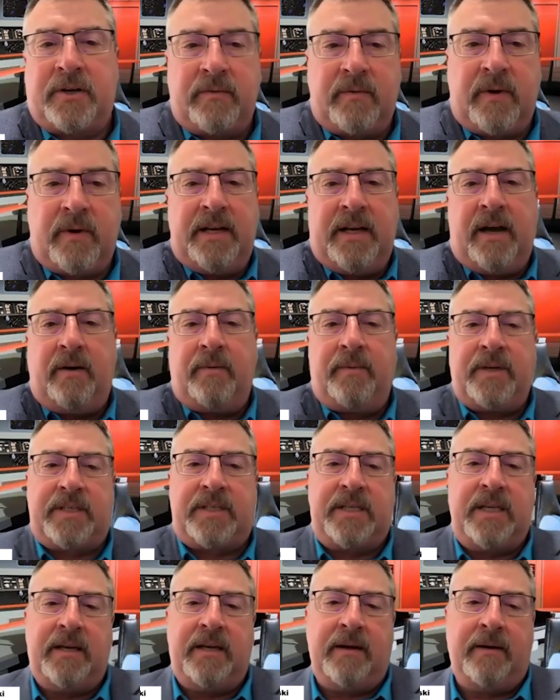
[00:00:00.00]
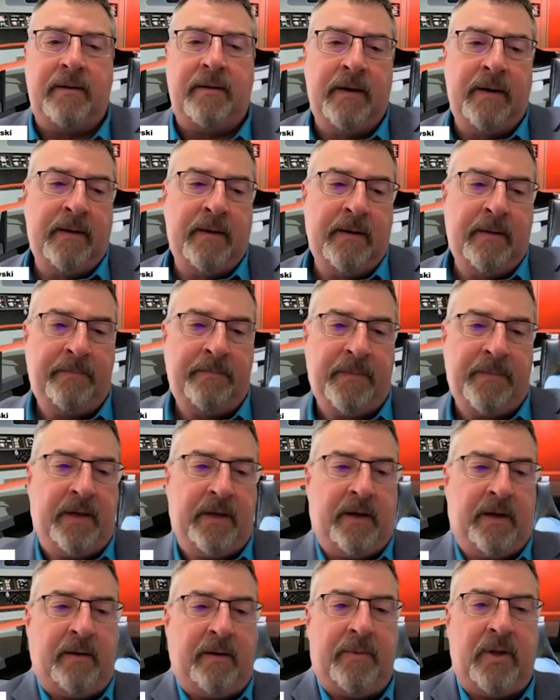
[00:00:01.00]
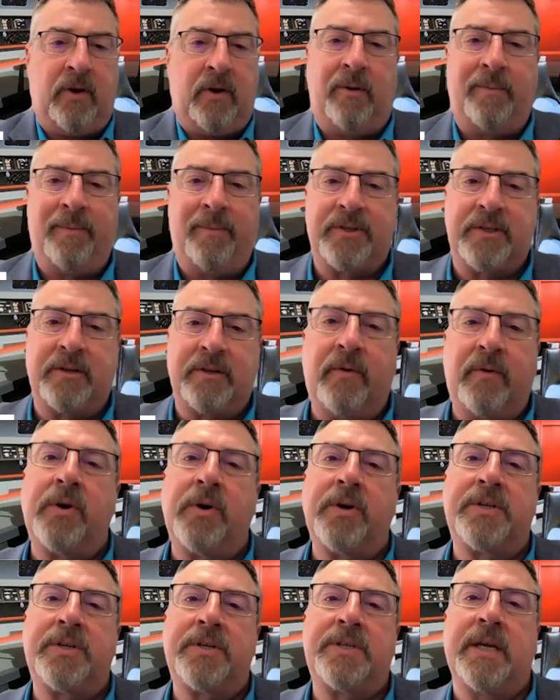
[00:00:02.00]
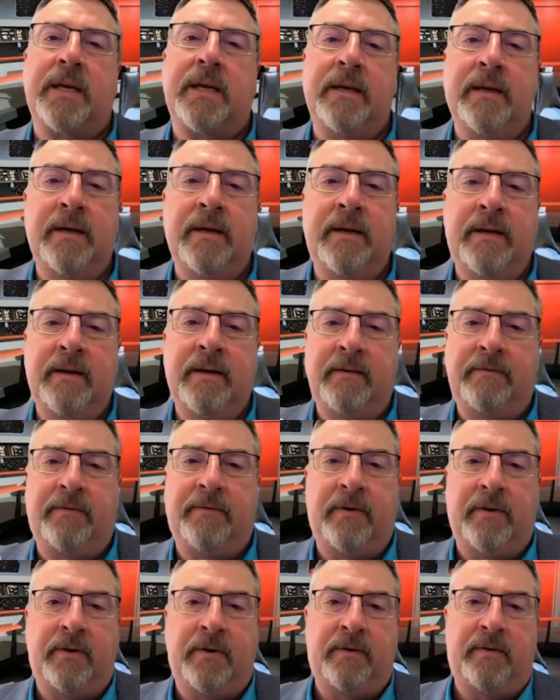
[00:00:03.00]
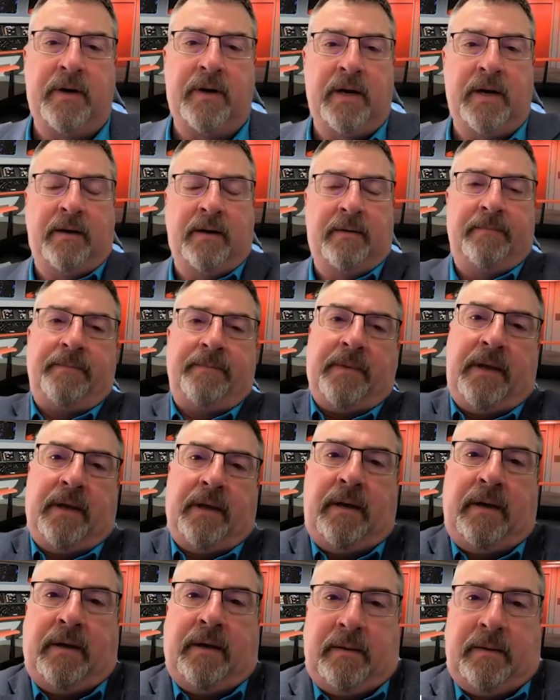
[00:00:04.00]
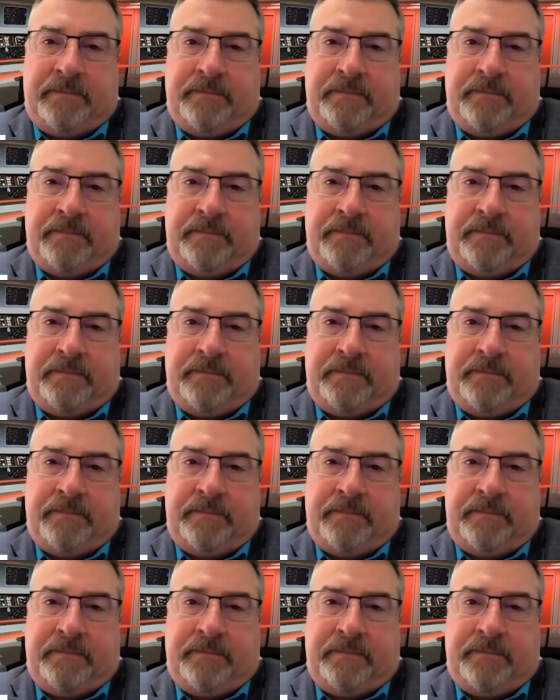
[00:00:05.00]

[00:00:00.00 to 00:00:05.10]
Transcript: And right now we see a, um, an almost divorcing for uh, uh,